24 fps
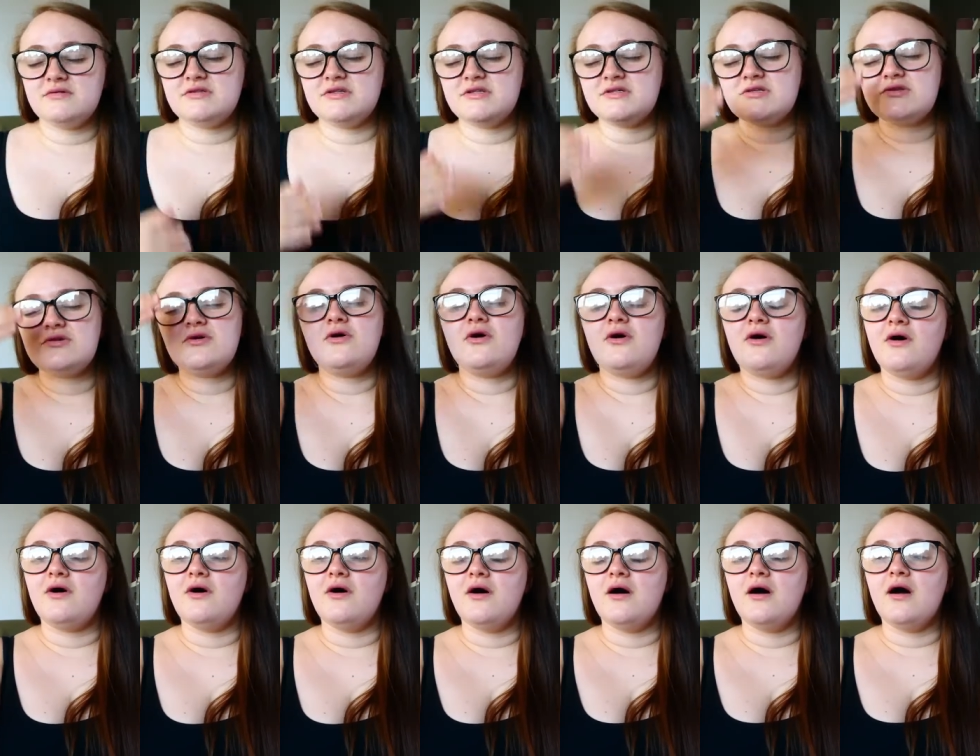Just
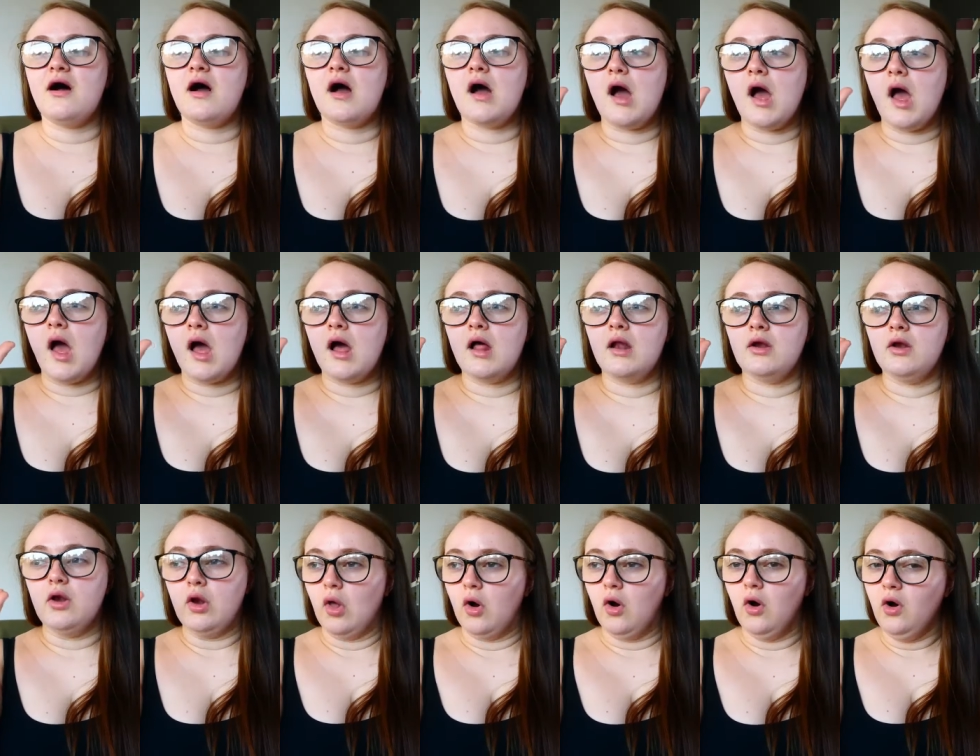got a
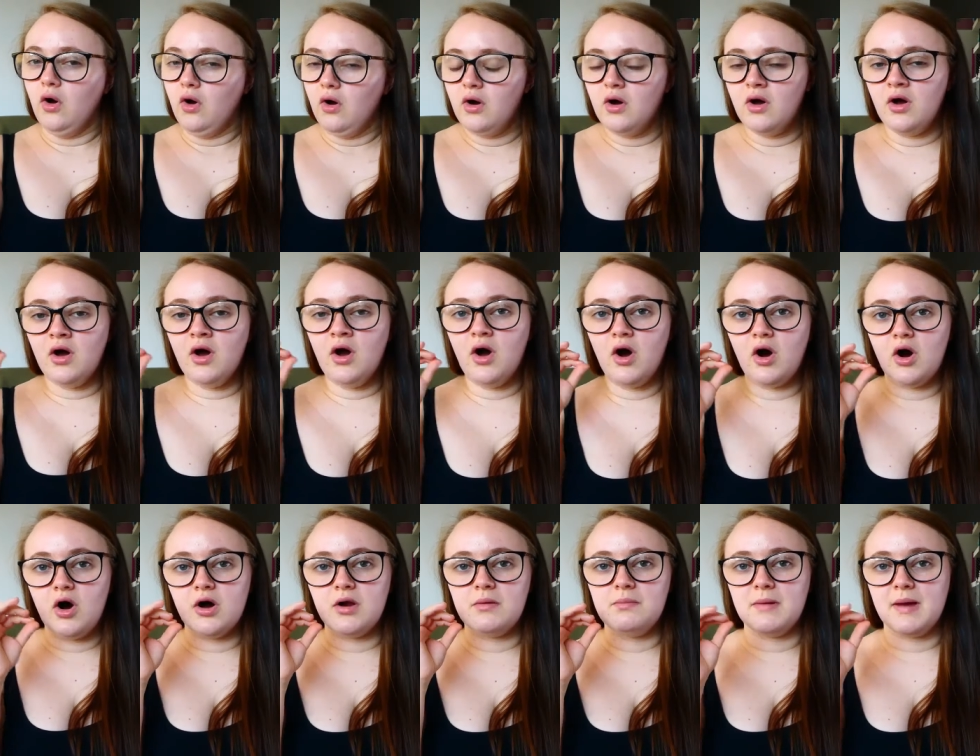lot
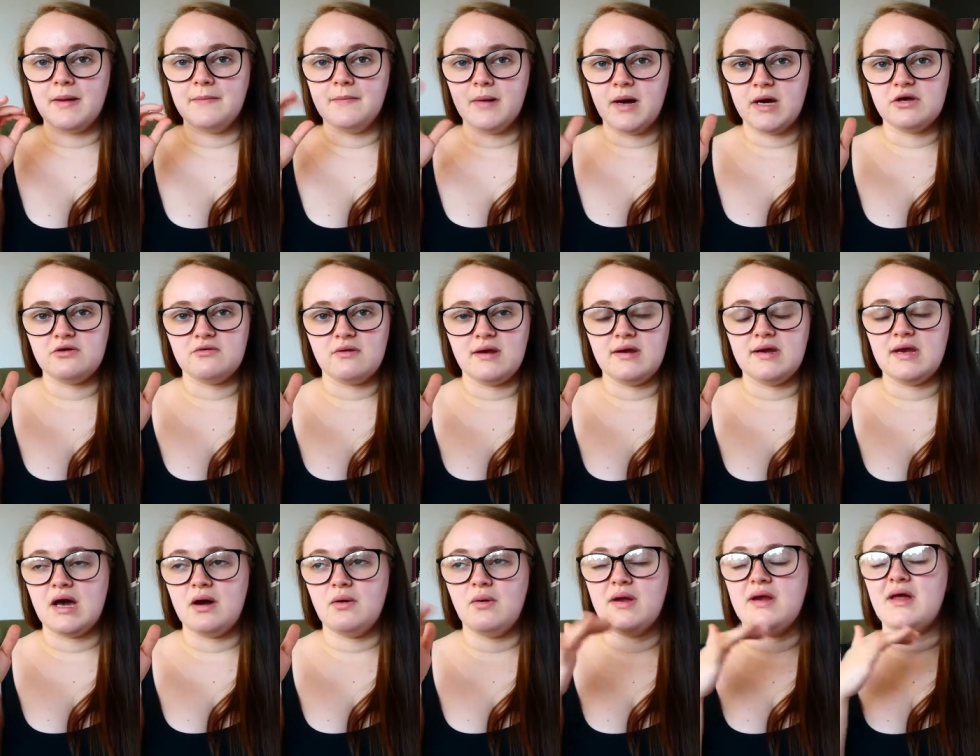on my mind right
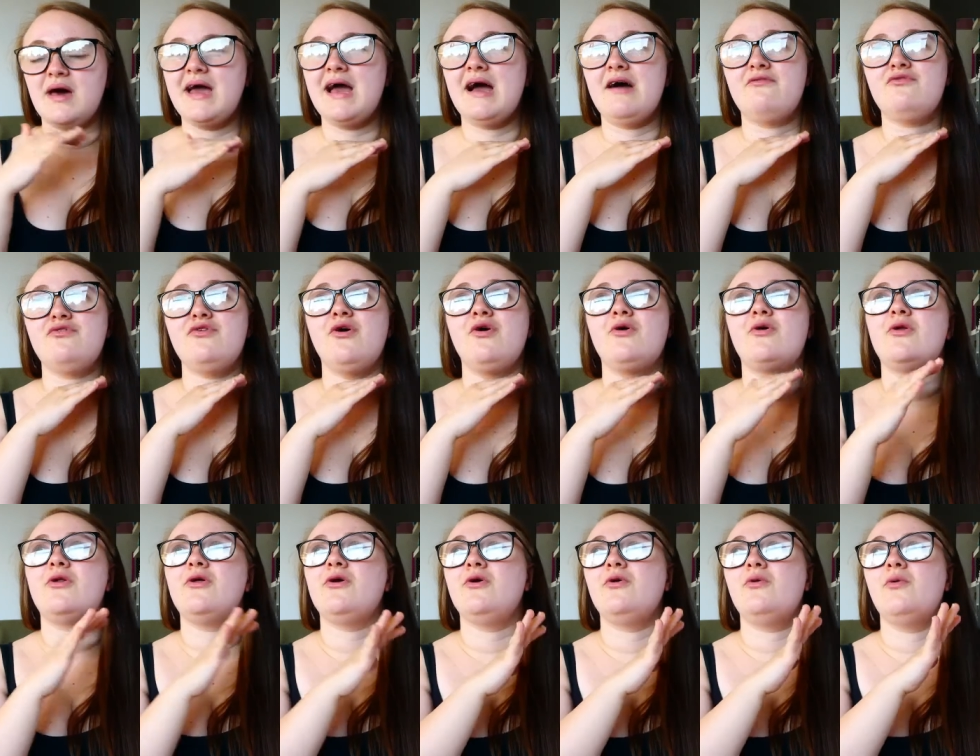now and I have no
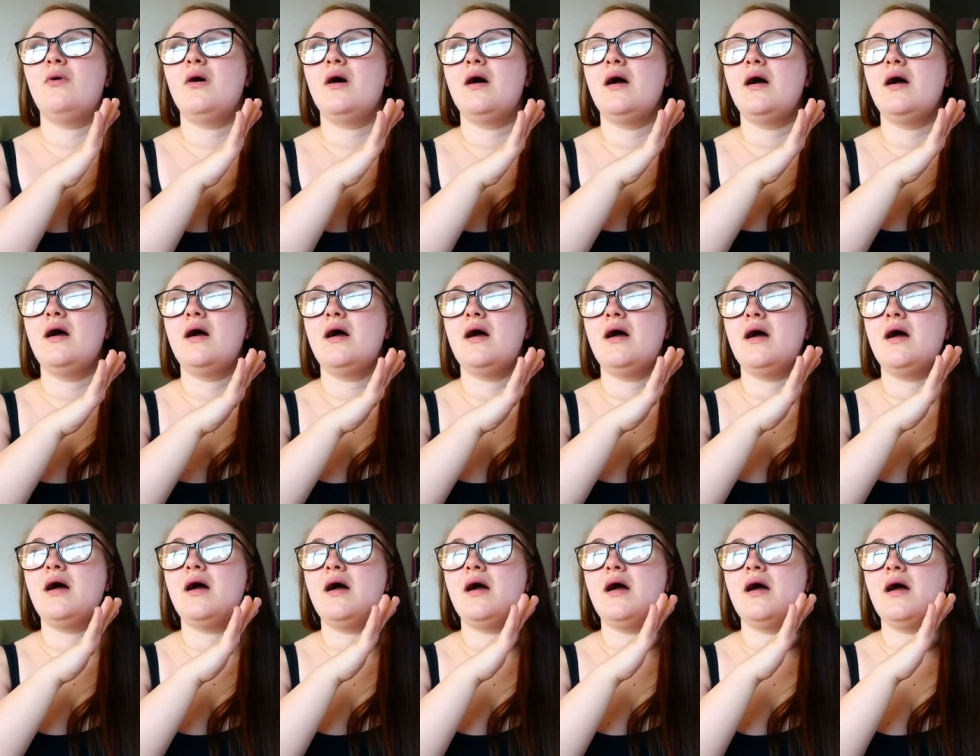clue
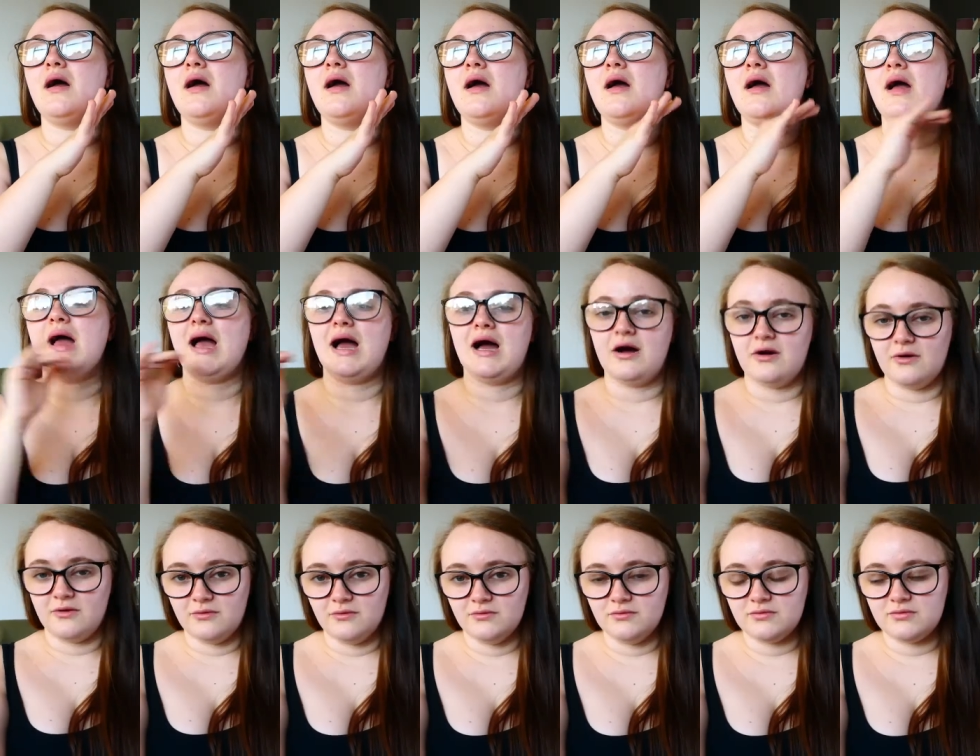
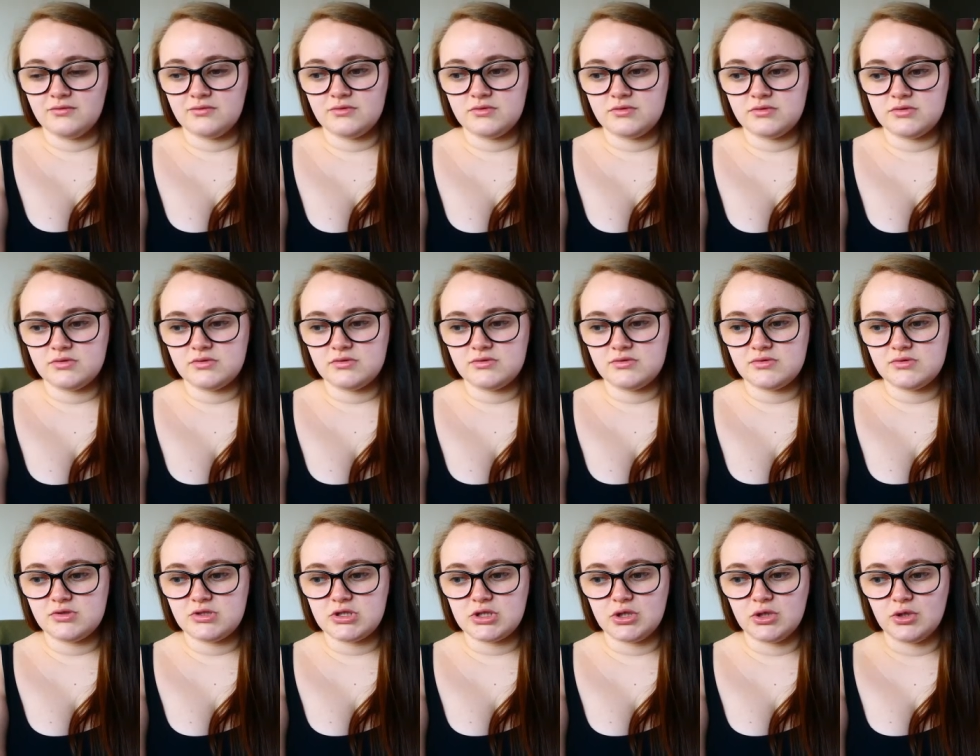how
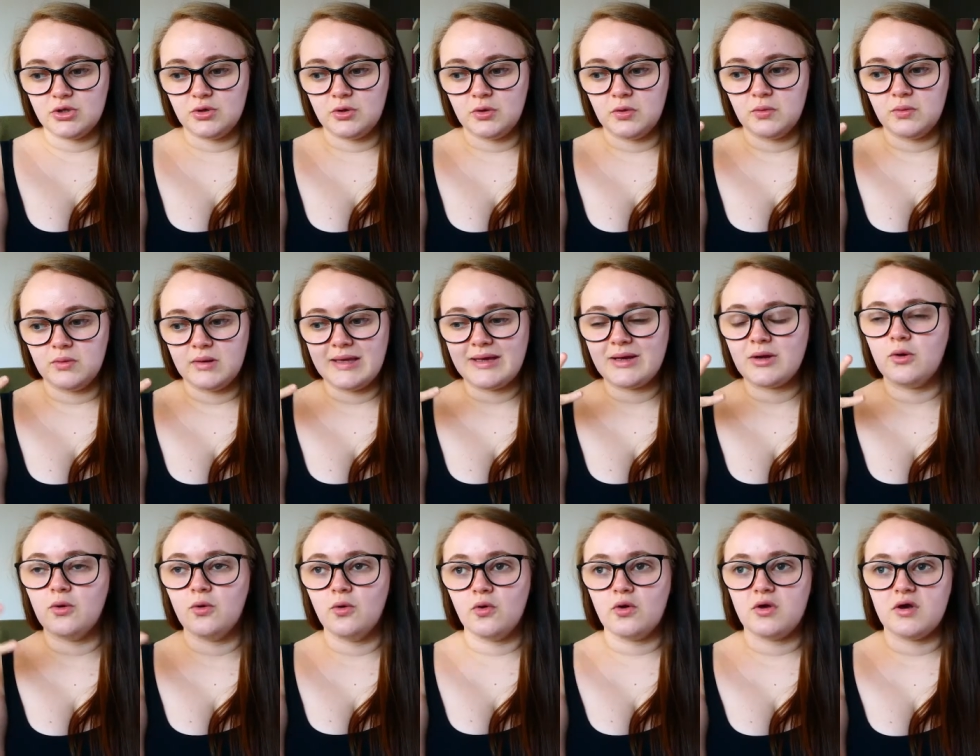to like
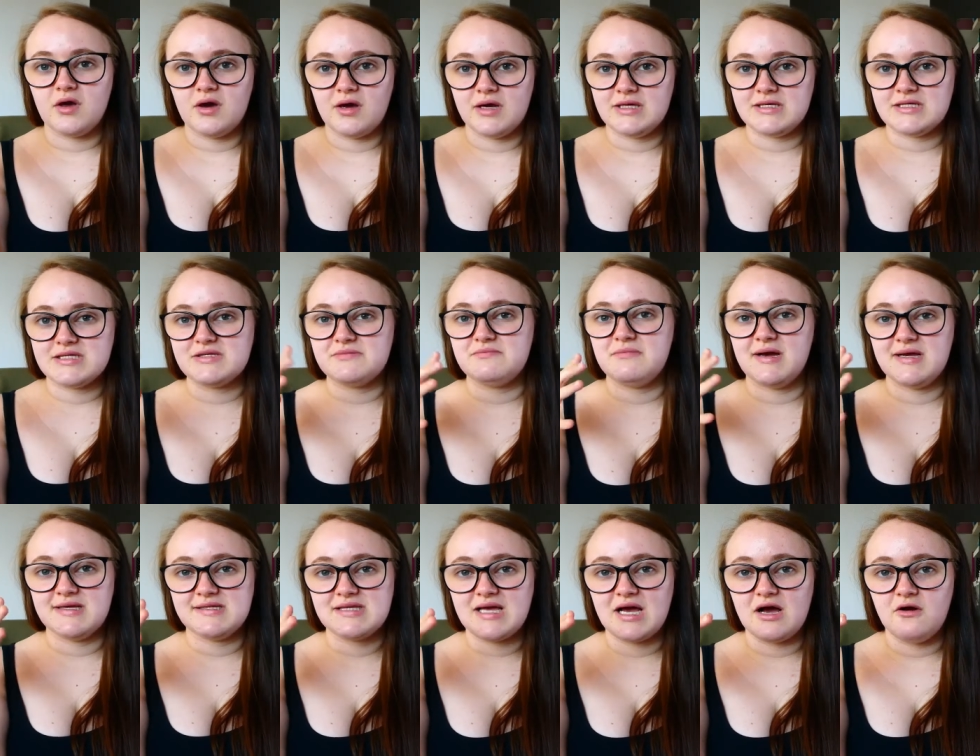organize
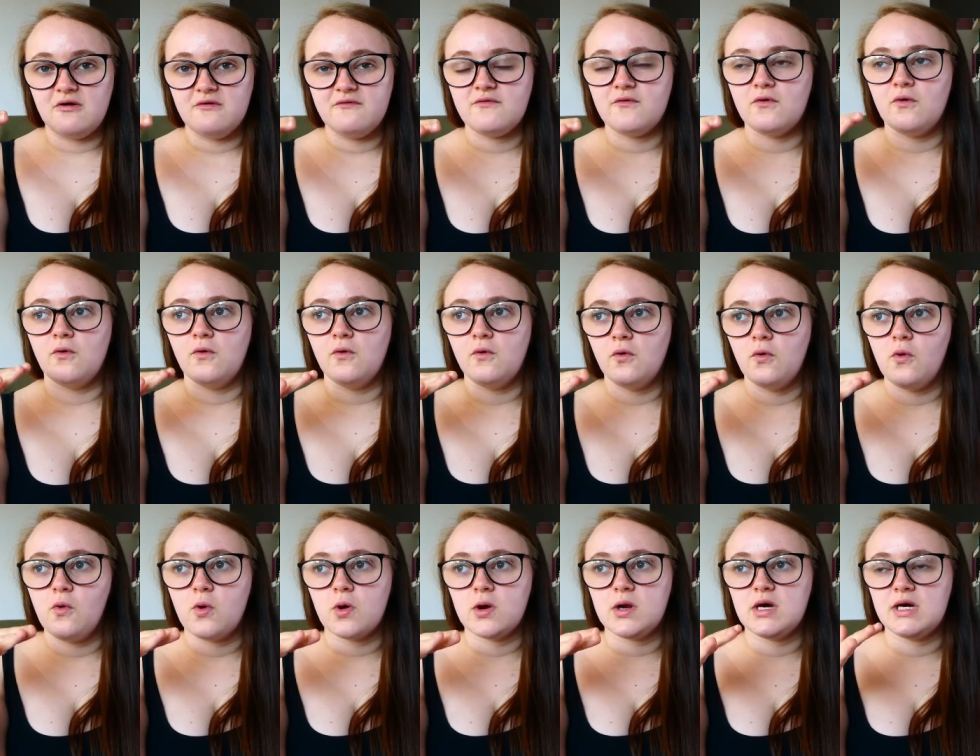myself or
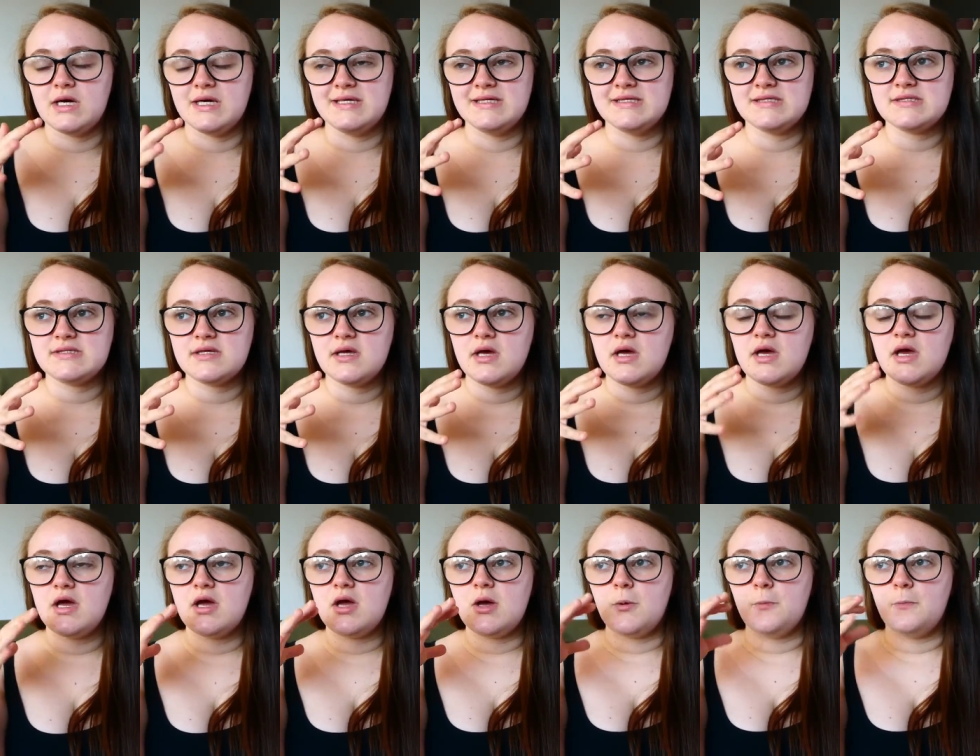organize
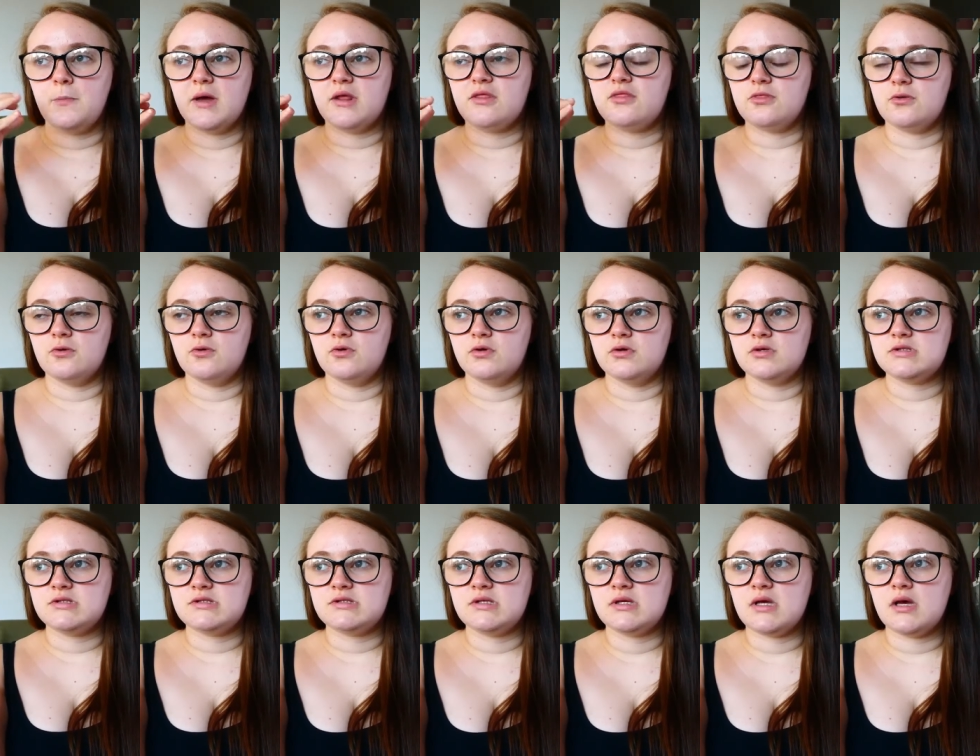my
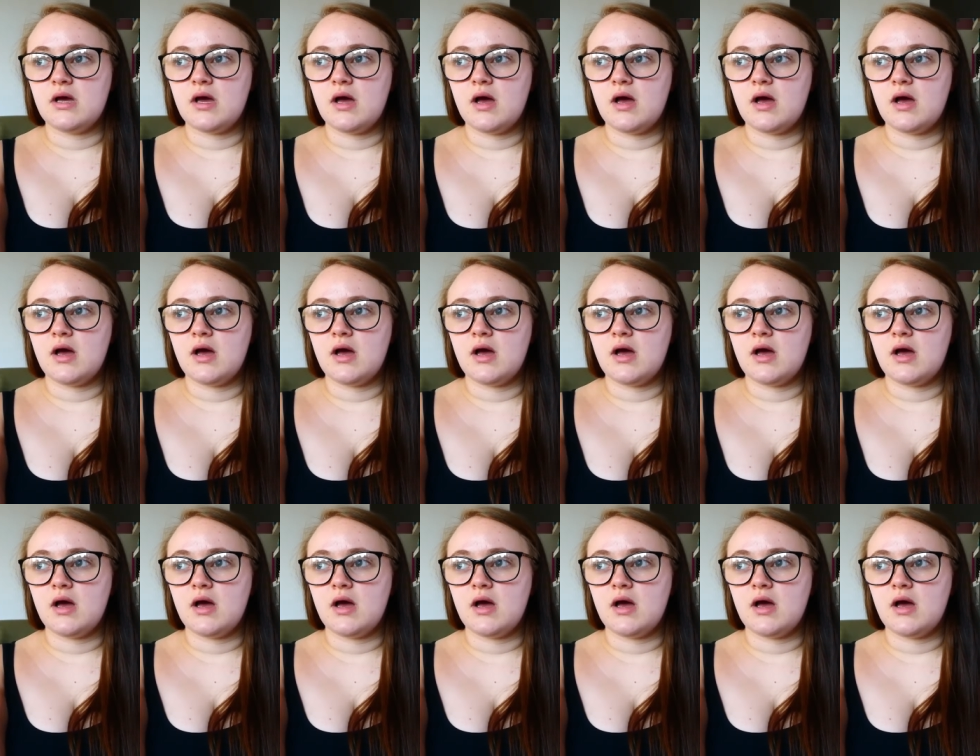thoughts